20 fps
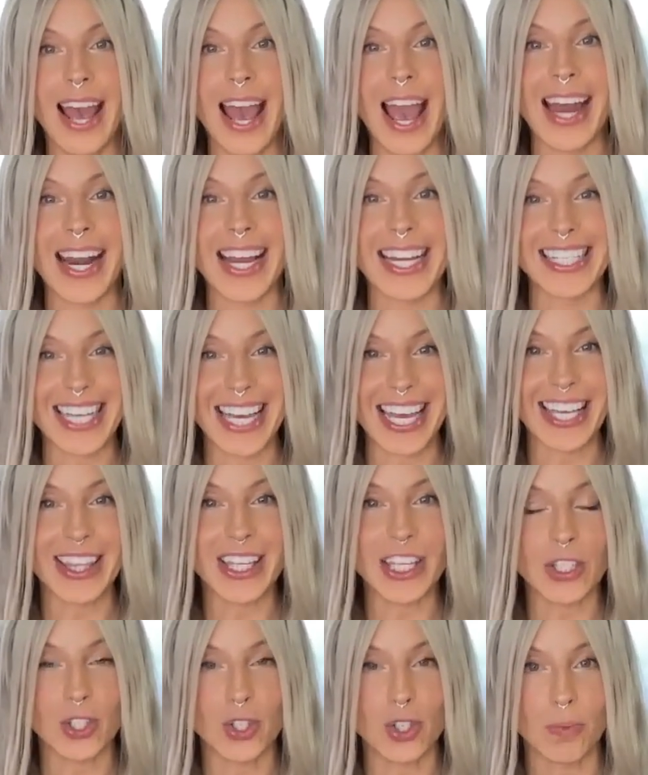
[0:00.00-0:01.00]
And I take
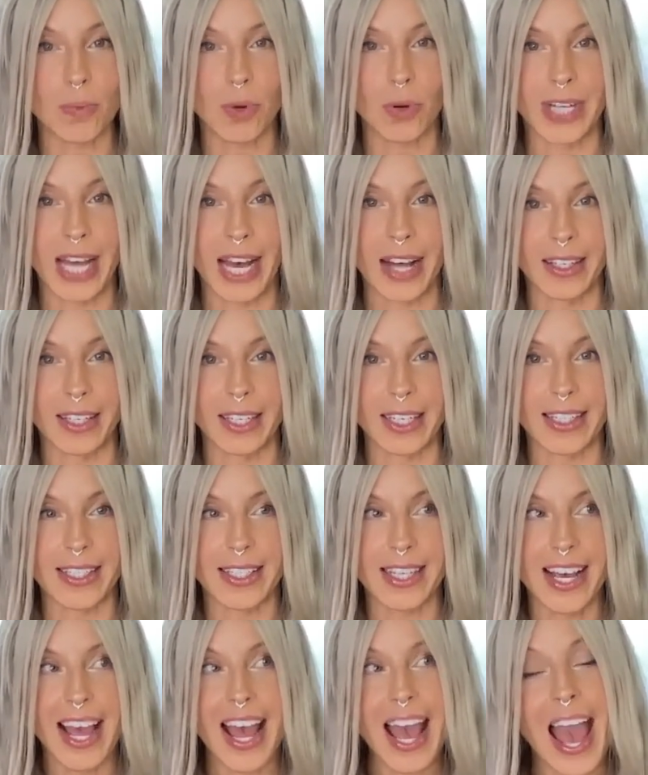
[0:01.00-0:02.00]
these two
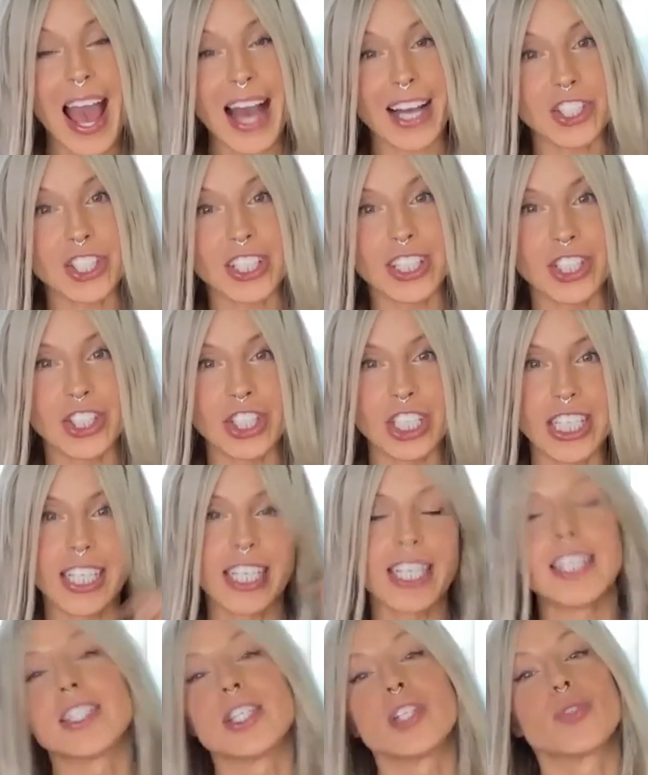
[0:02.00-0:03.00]
modalities. Actually, the Gene
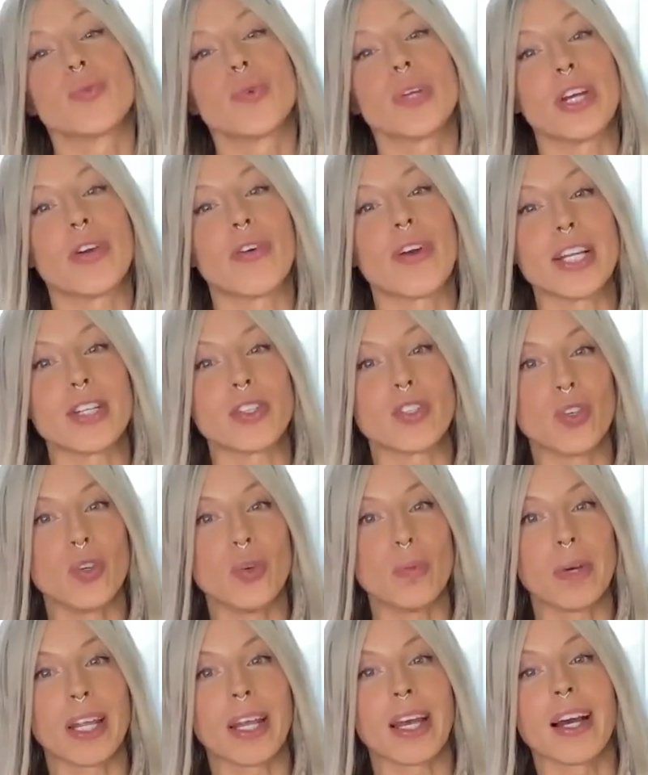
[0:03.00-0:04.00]
Keys is really great too
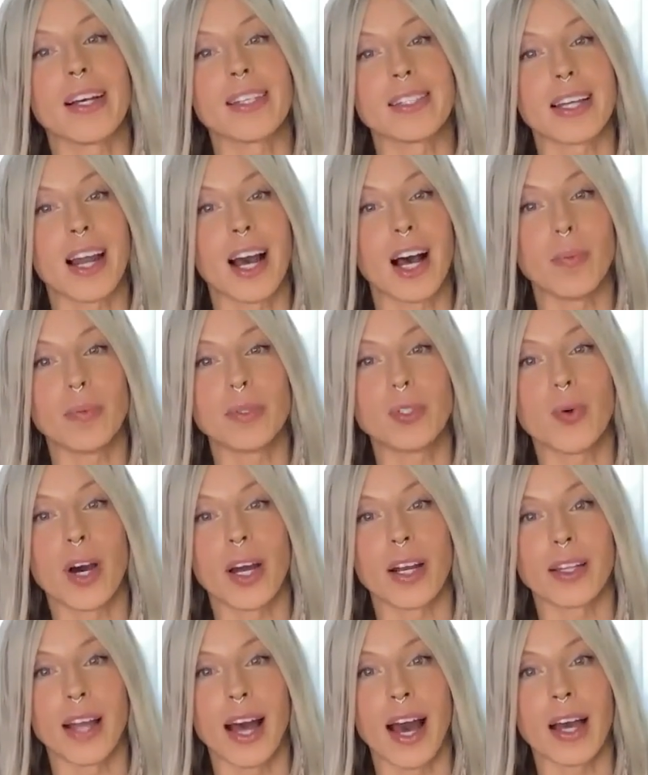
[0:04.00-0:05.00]
because it helps you
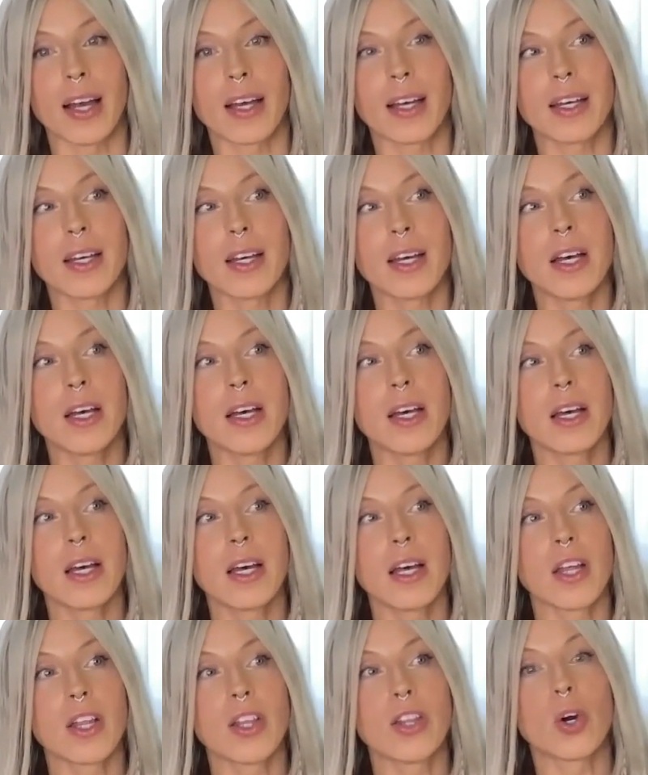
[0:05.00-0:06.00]
unlock
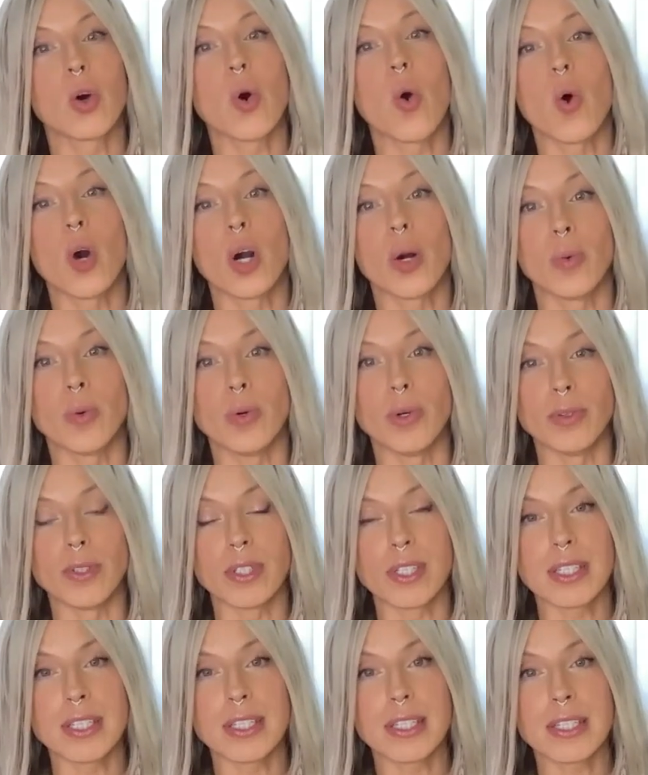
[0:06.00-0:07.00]
the core
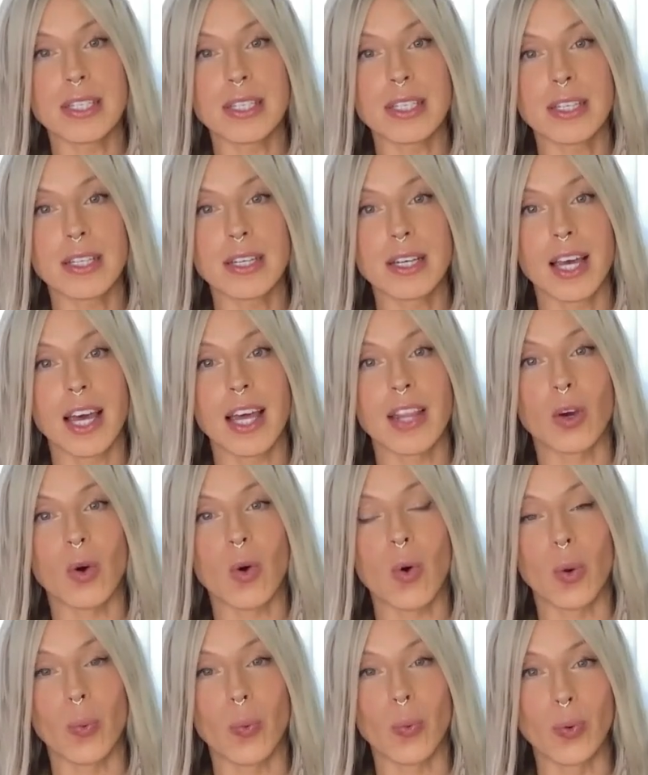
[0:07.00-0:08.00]
wounds and the
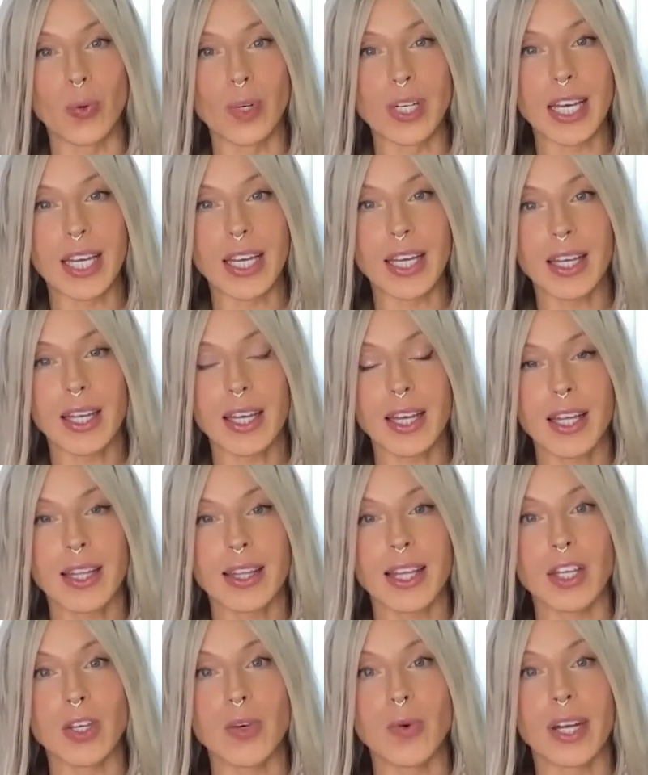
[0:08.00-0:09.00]
core wounding
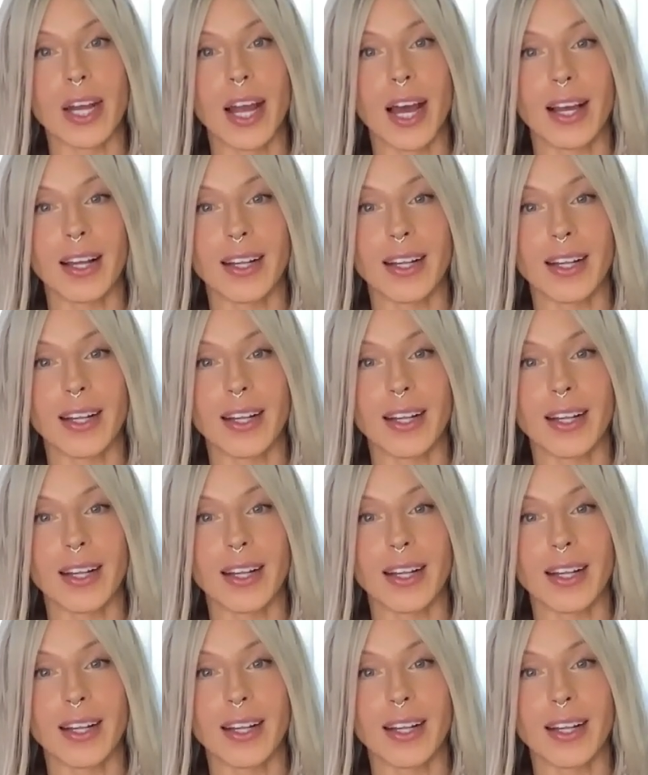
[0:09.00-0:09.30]
that you can